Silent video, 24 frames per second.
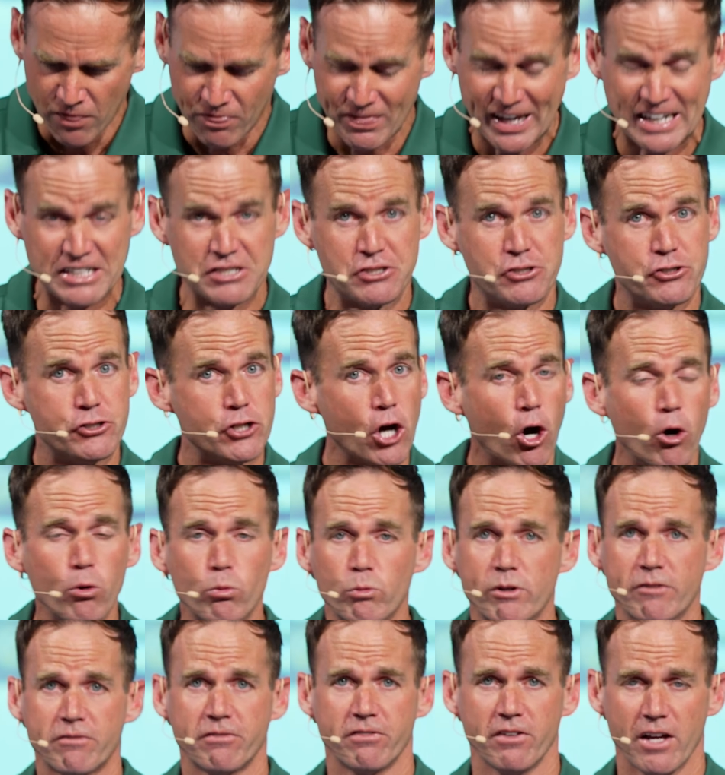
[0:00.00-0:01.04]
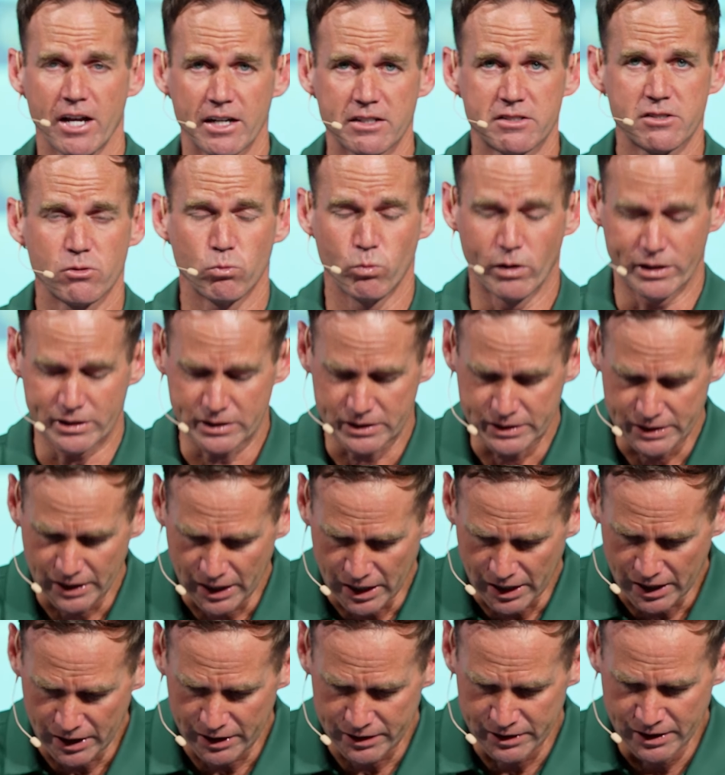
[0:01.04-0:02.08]
that don't reflect what
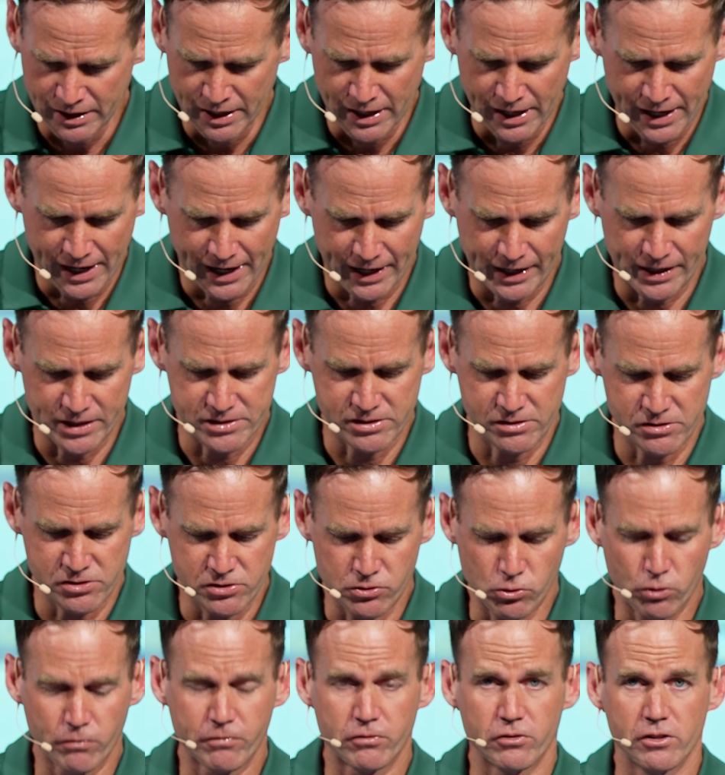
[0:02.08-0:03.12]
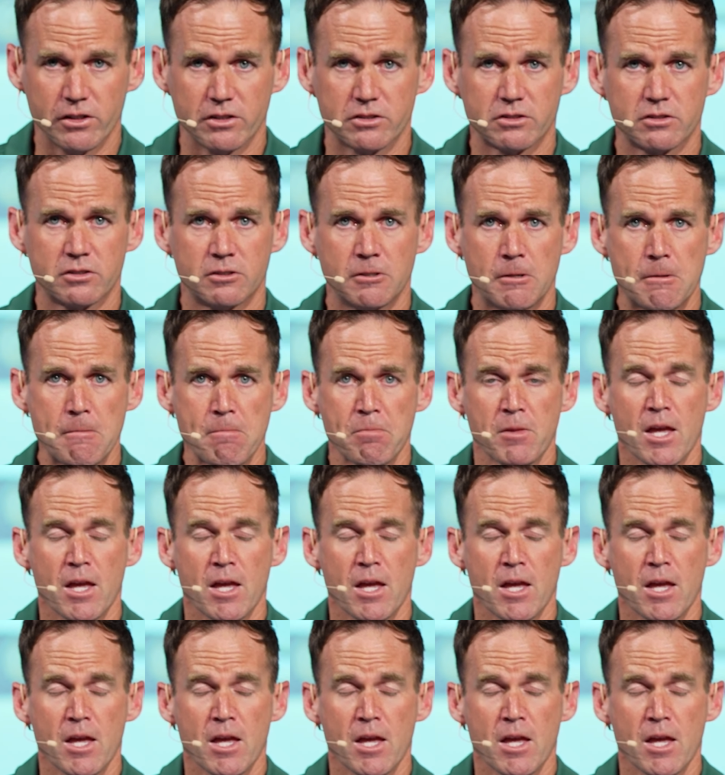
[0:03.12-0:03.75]
God has in store for us.